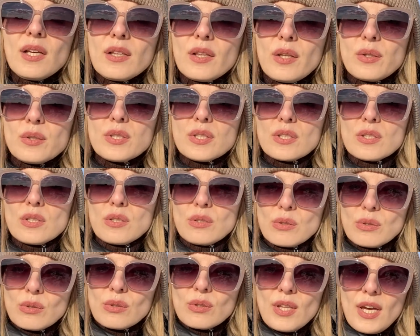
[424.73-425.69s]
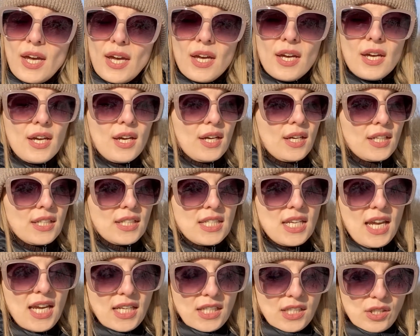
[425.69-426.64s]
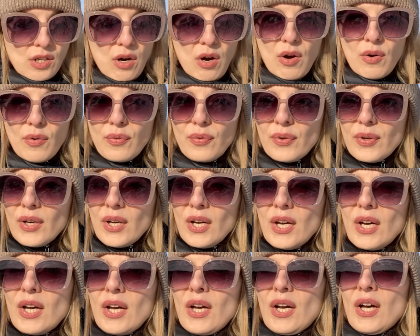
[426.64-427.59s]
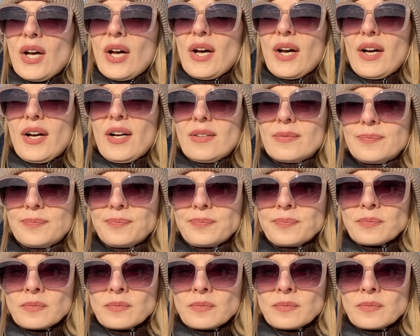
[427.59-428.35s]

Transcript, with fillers: closer to the date of um,